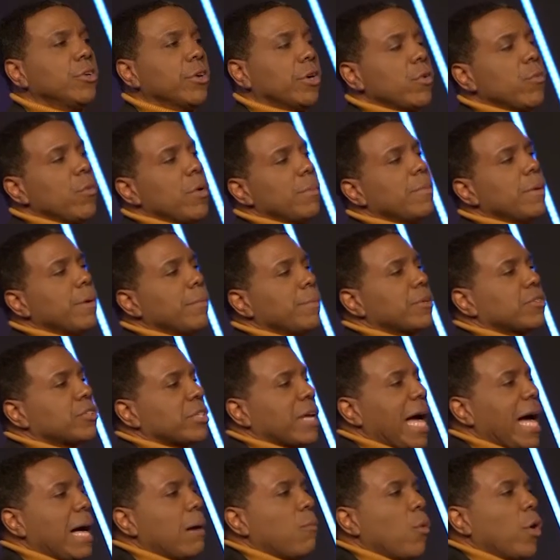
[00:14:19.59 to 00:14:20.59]
you can remember a
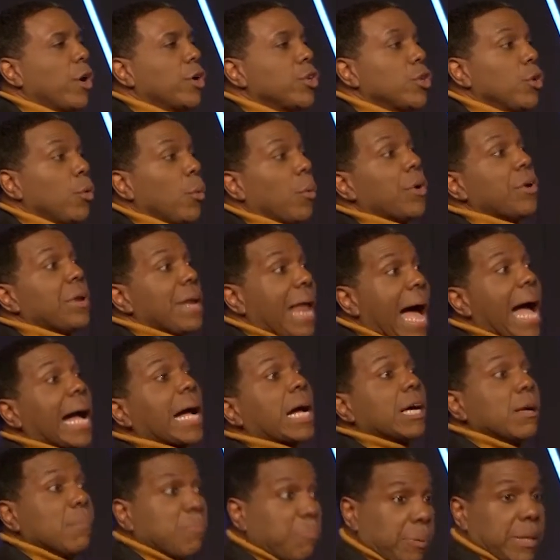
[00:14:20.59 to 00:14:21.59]
time, where you were
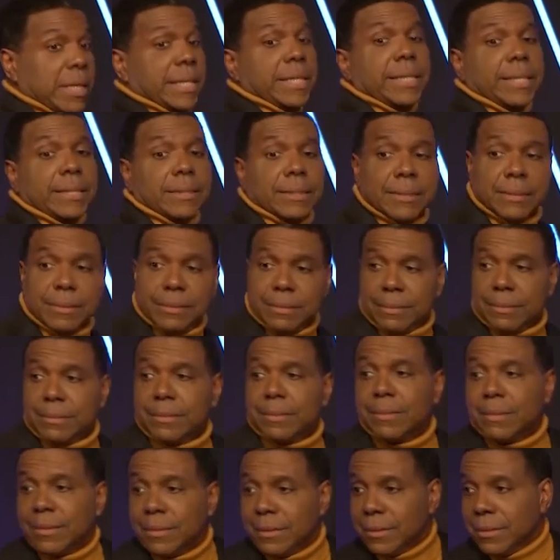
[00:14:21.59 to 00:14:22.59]
not complete.
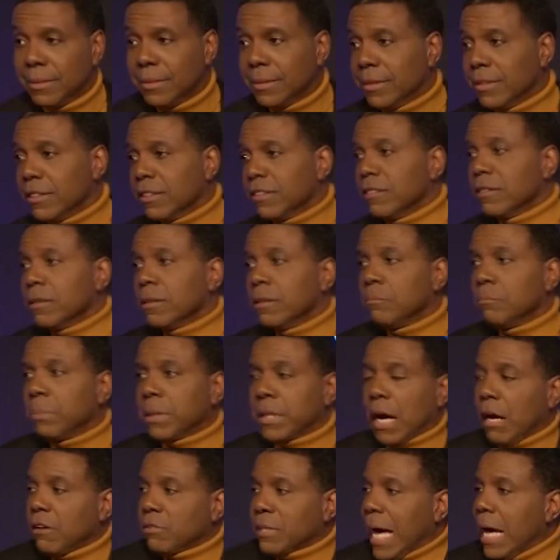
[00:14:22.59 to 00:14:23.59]

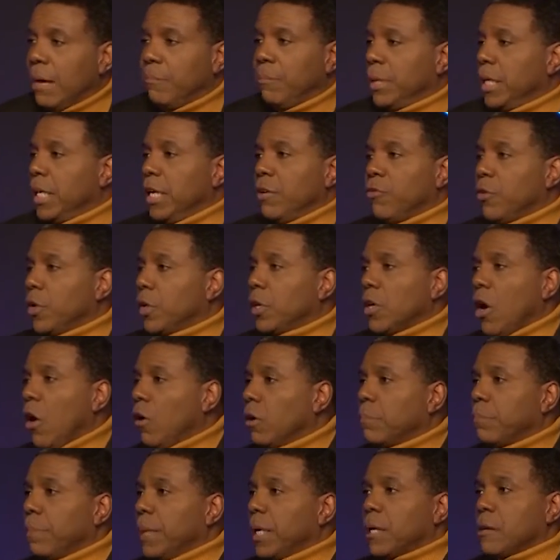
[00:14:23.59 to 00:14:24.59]
Because I believe you can
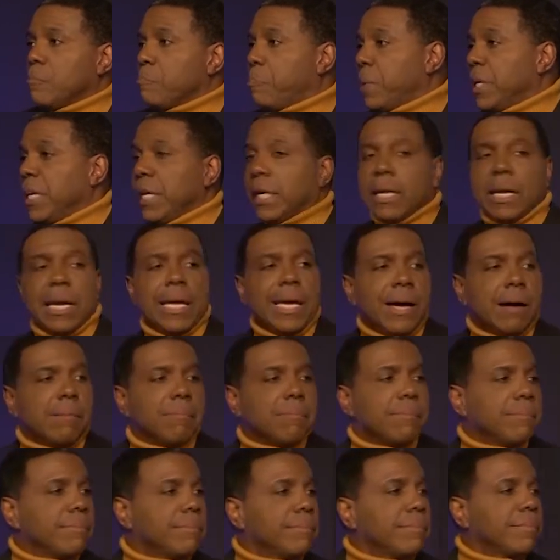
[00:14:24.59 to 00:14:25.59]
only be complete in
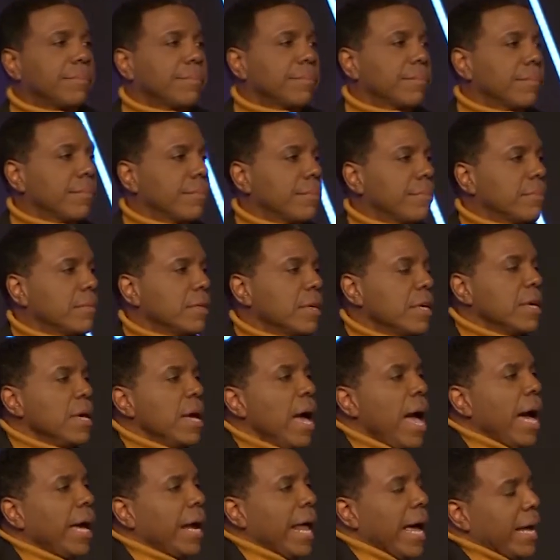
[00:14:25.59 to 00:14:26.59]
him.
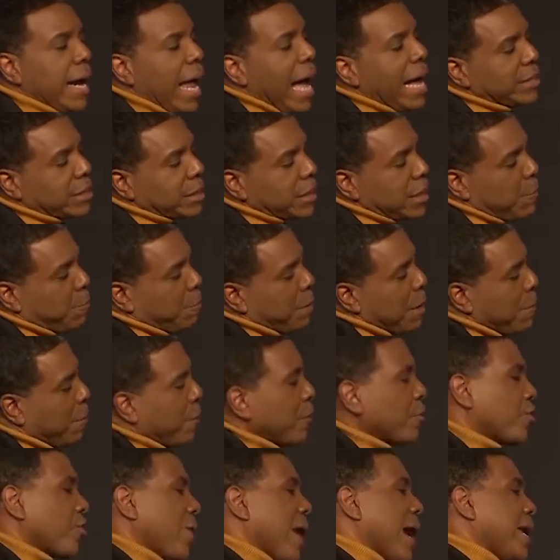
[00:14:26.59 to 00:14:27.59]
And I see
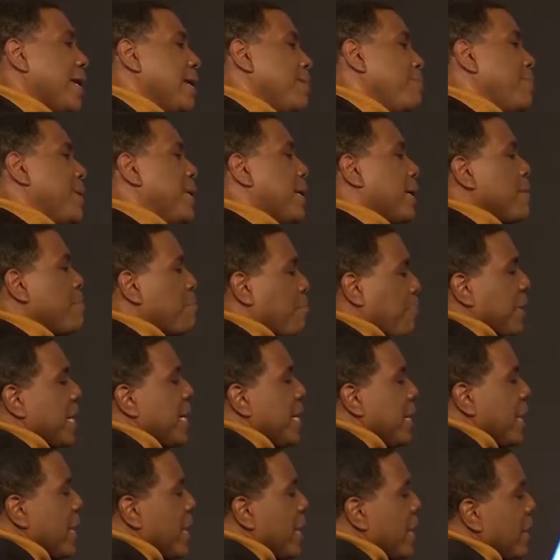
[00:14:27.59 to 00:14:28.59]
people trying to be
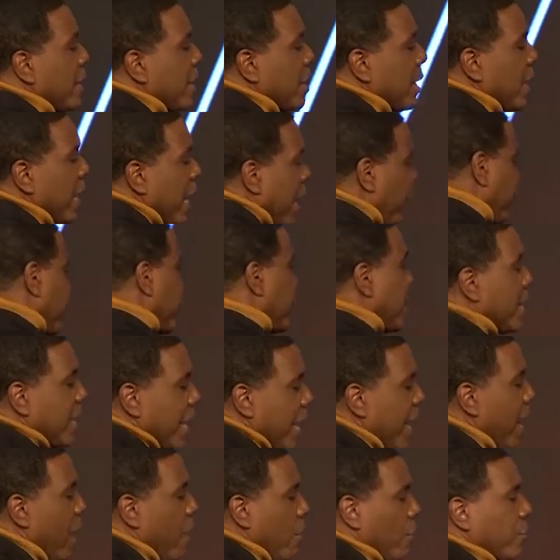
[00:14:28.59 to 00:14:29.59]
complete in
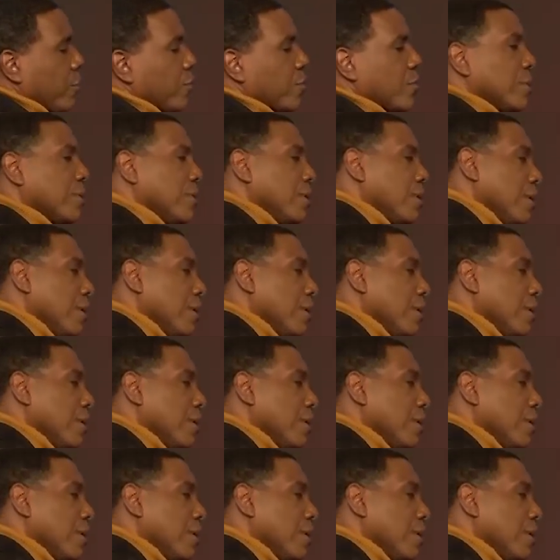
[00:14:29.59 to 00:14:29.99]
everything else.